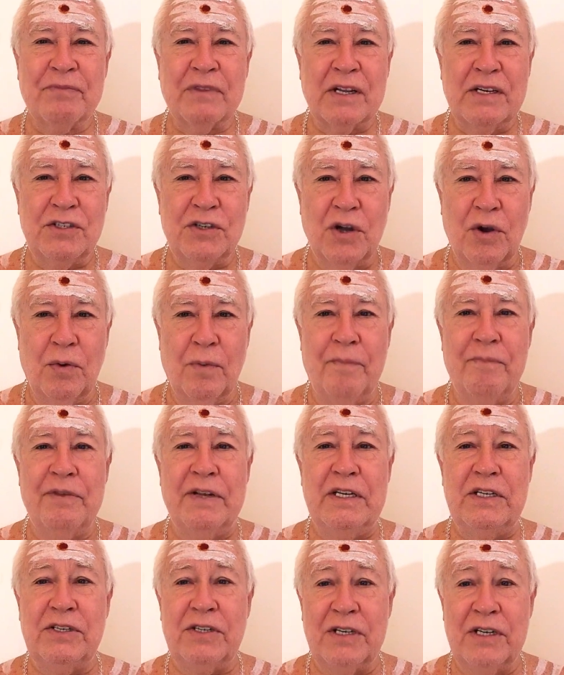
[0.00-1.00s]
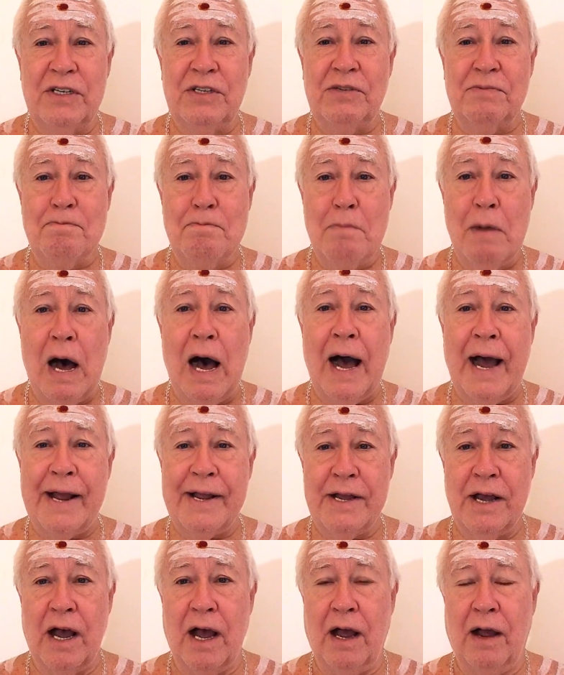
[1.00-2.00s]
So this is
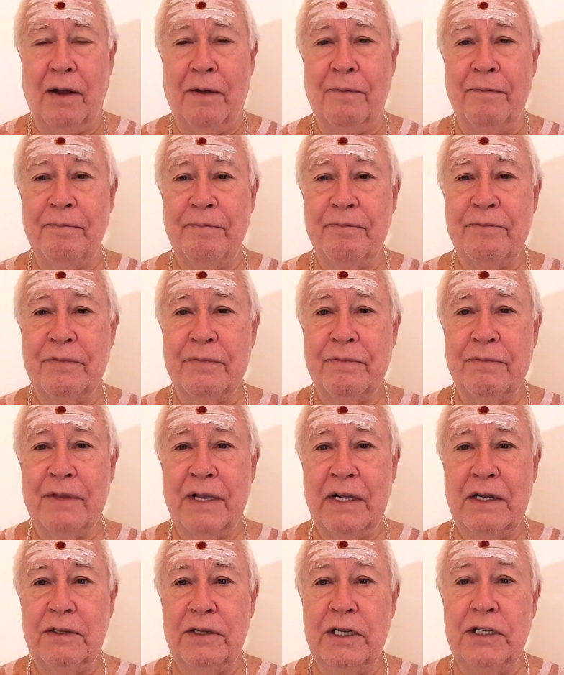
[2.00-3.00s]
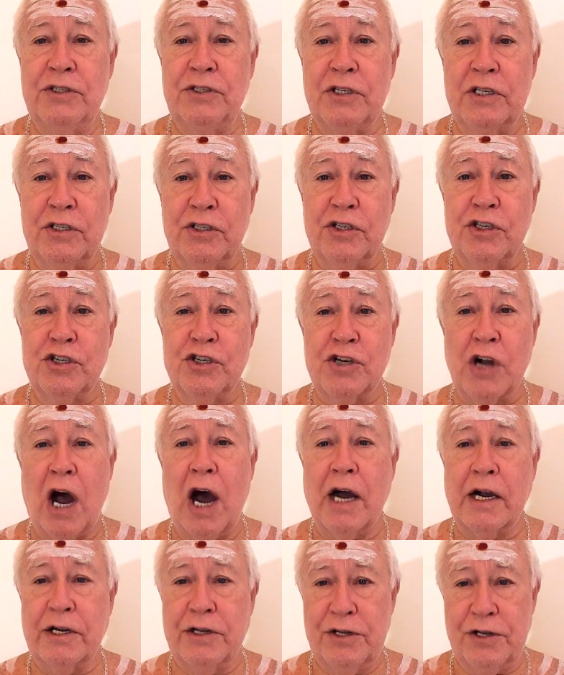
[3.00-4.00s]
Maya. This is
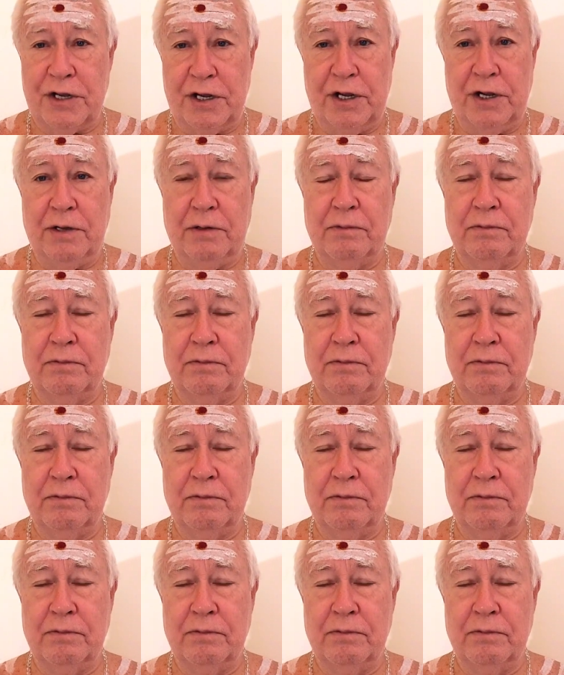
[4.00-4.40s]
Shakti.